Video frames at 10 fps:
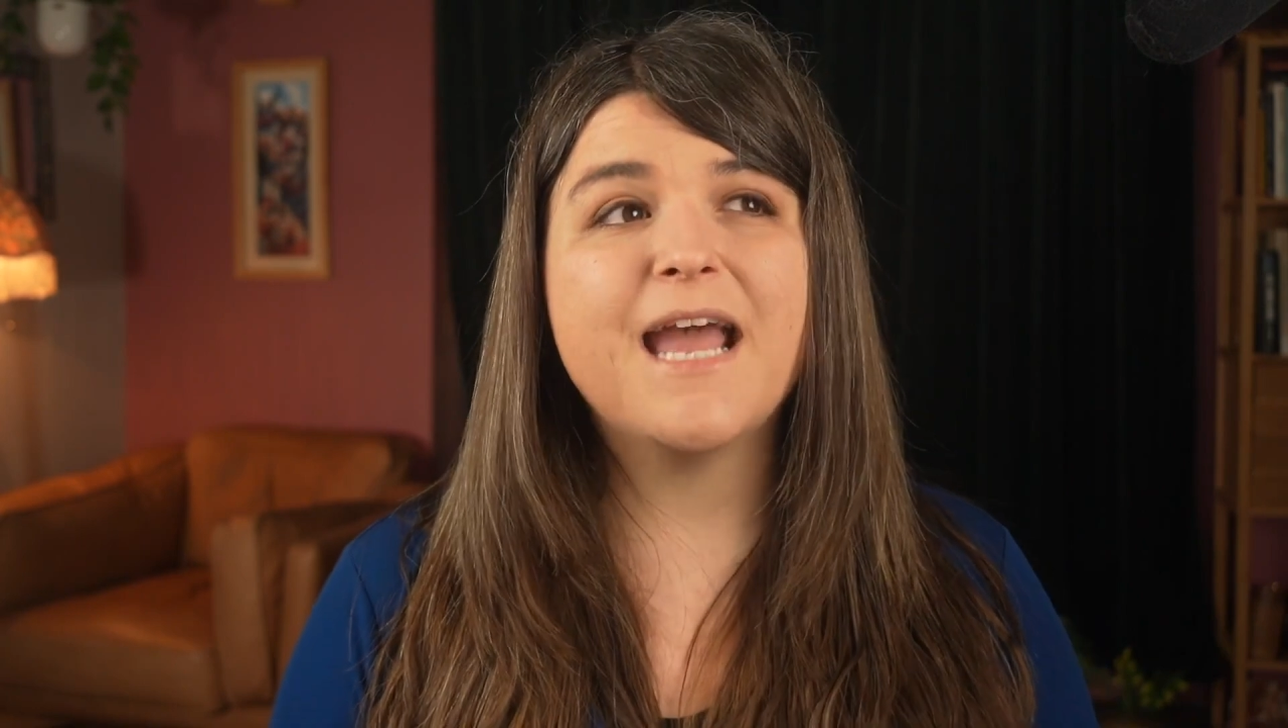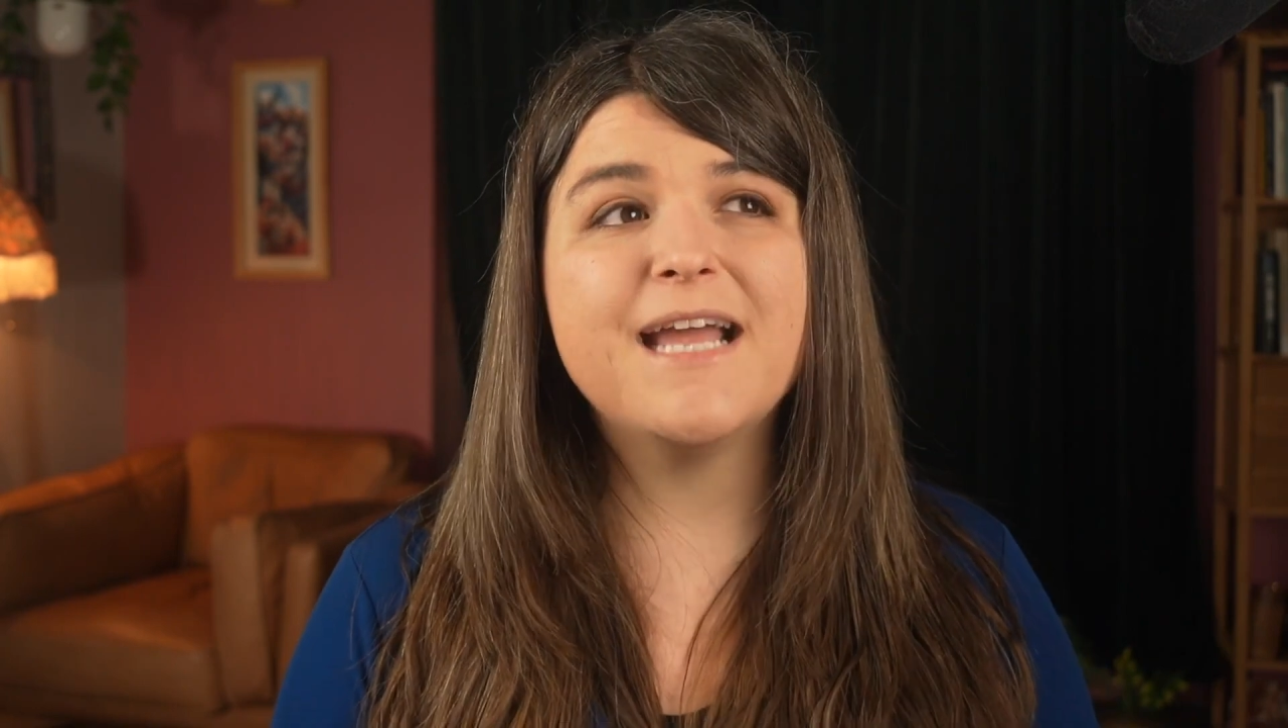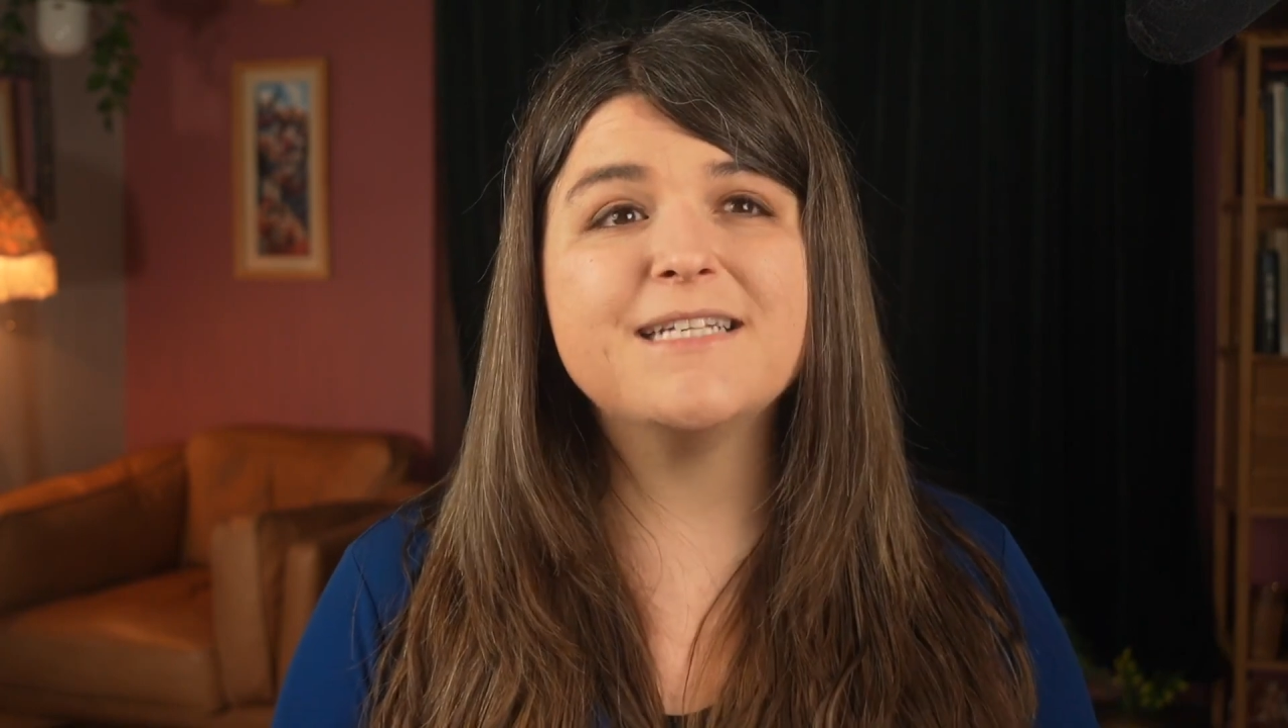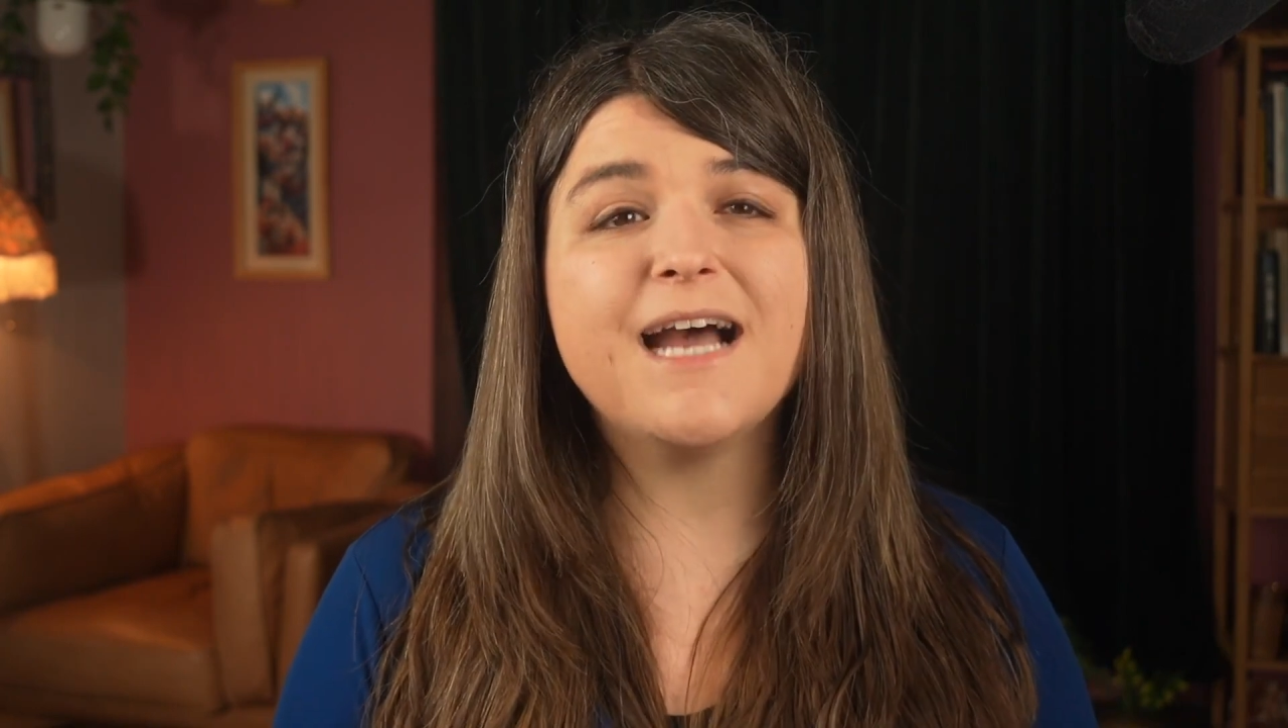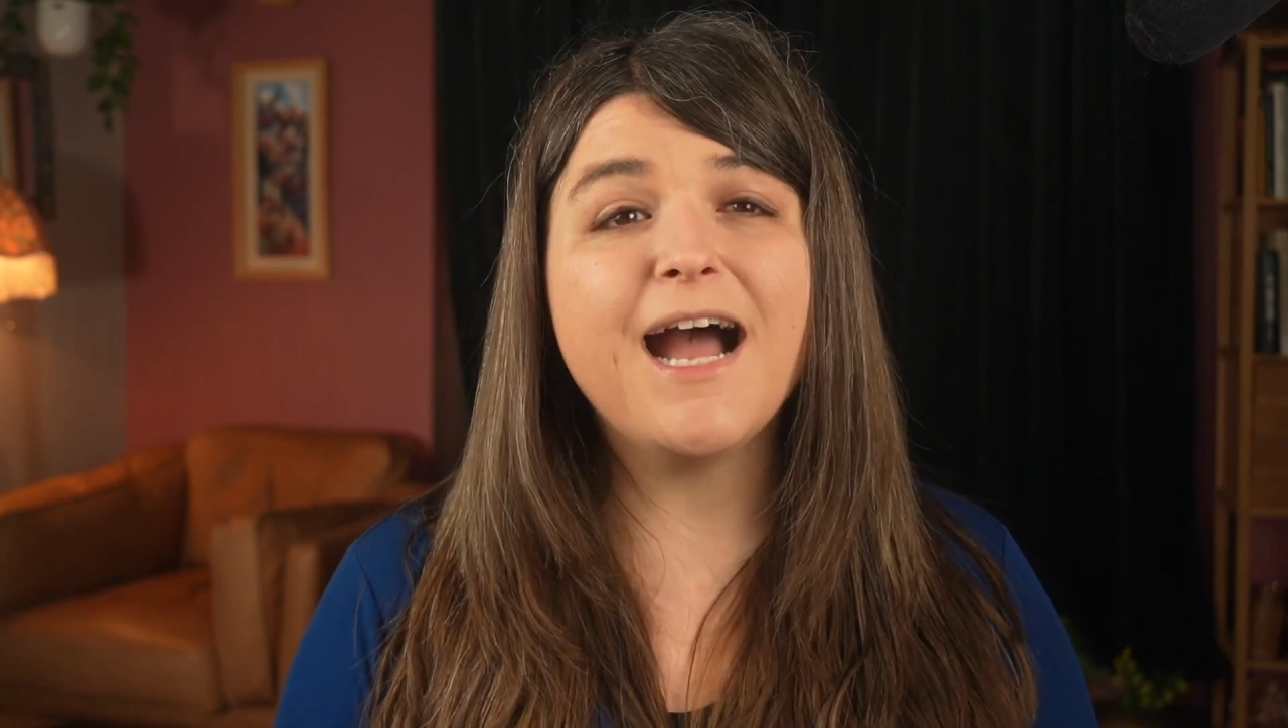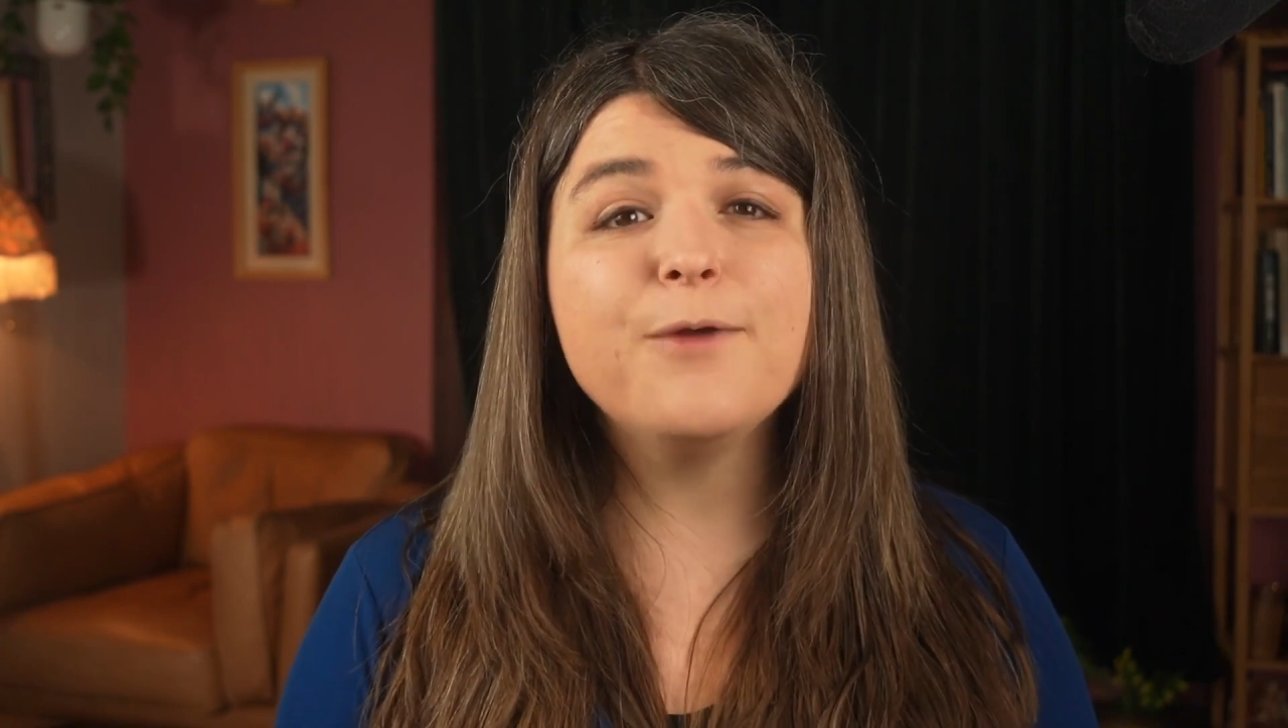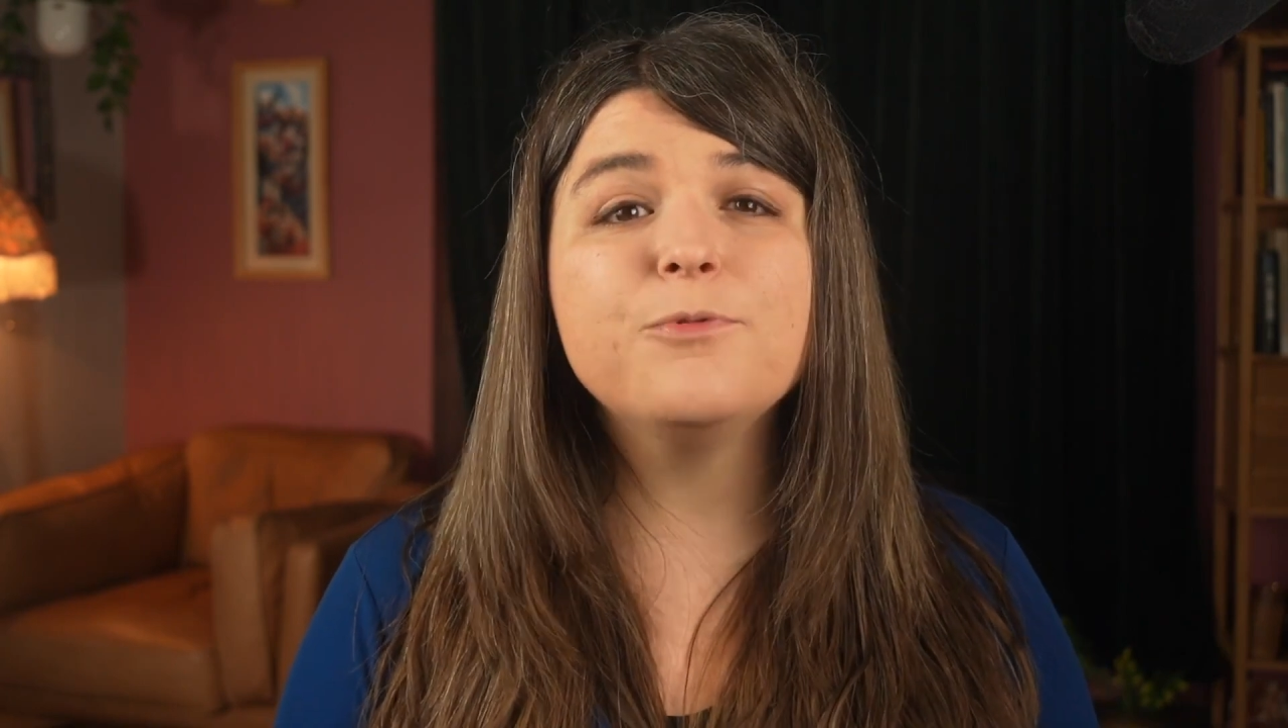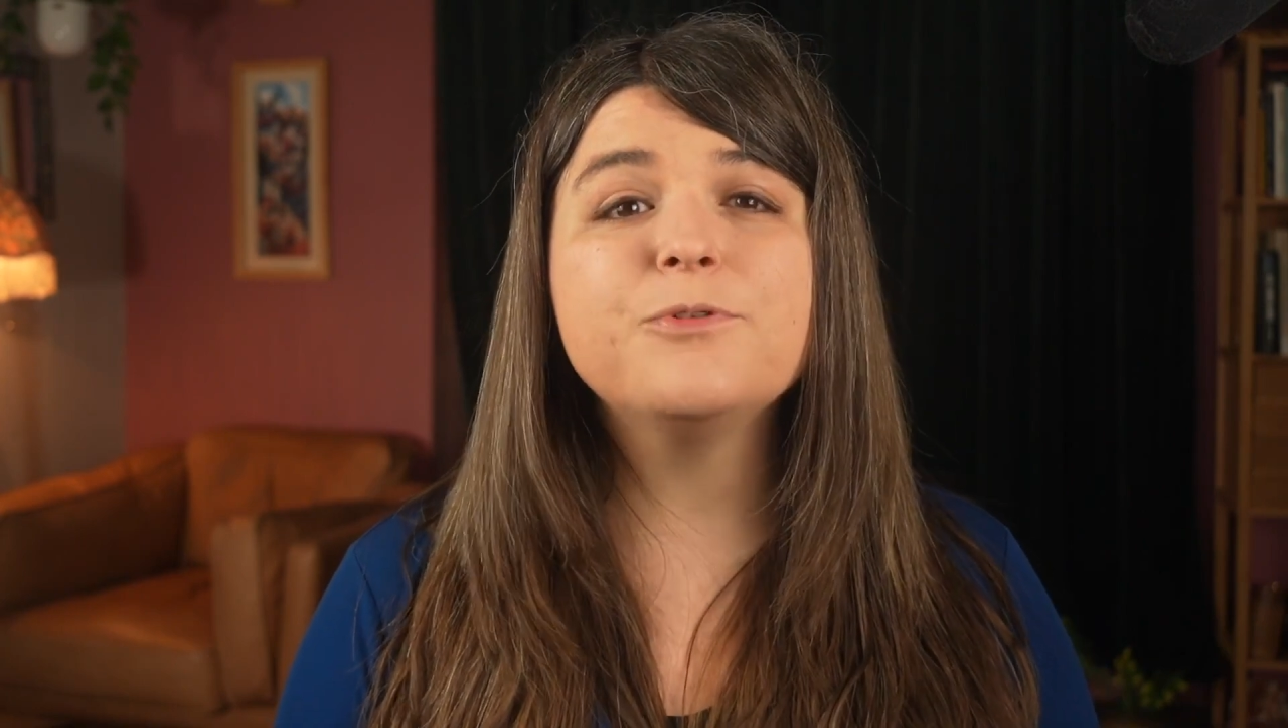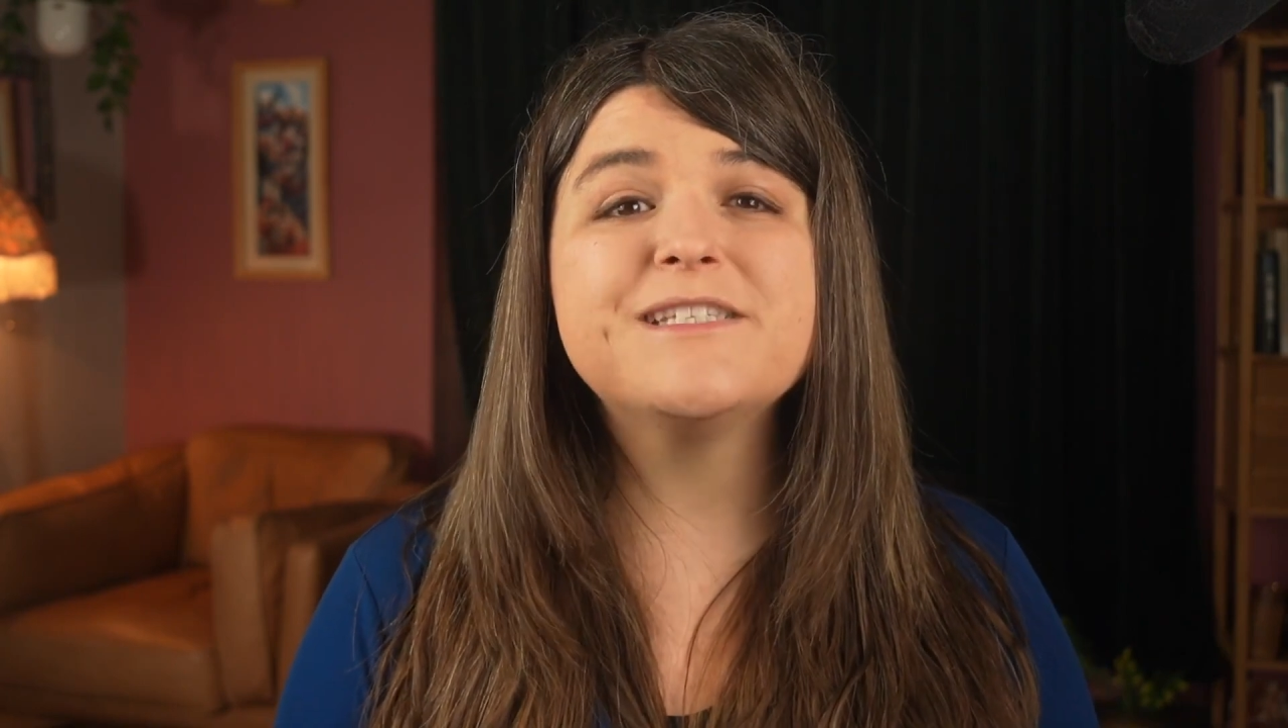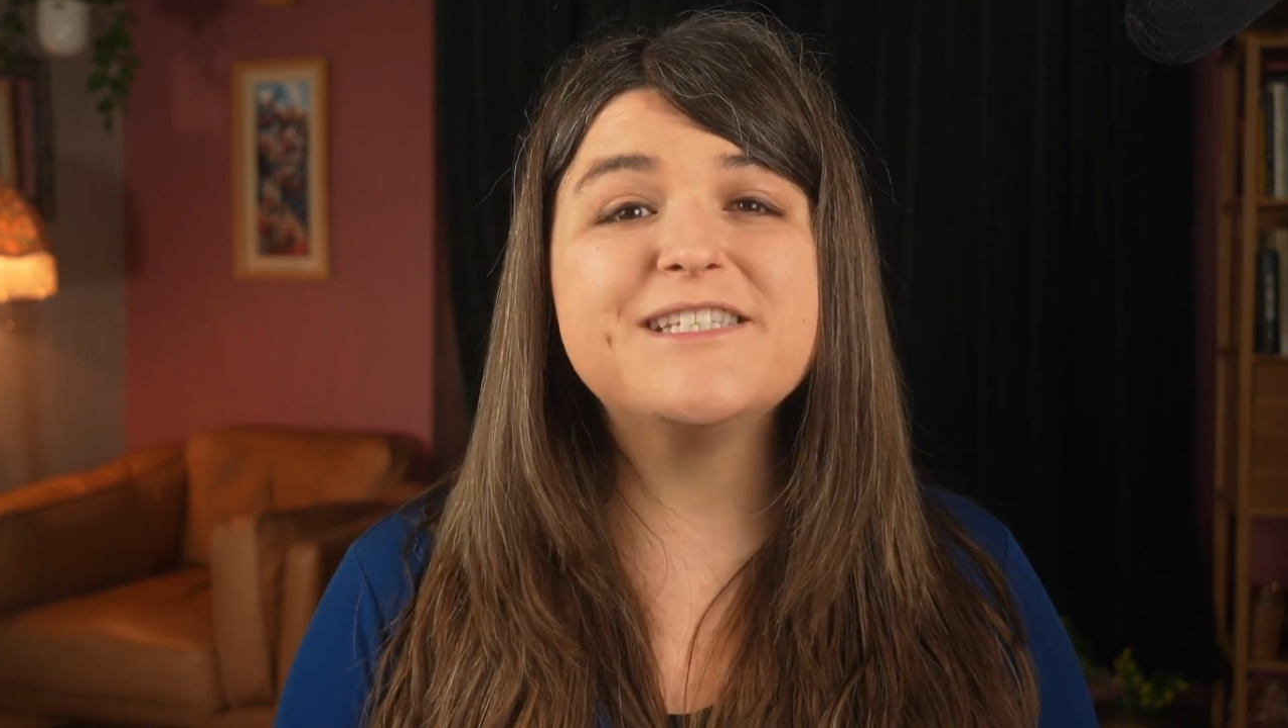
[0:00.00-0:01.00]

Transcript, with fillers: And I will